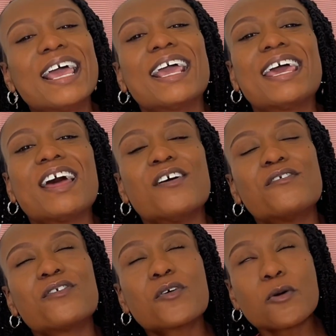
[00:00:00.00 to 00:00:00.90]
And of
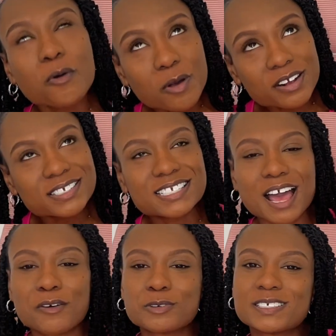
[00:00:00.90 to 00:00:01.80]
course, I
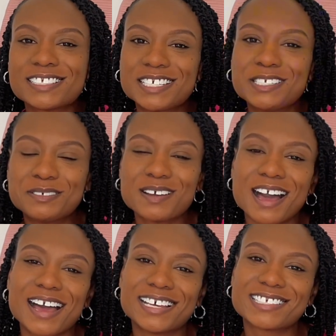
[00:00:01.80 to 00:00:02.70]
will see you
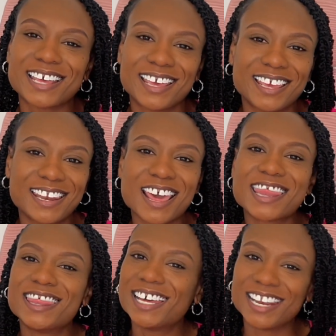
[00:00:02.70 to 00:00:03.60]
guys in
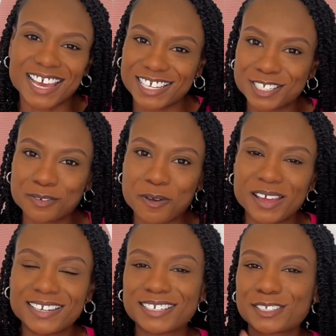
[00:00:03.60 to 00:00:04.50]
the next one.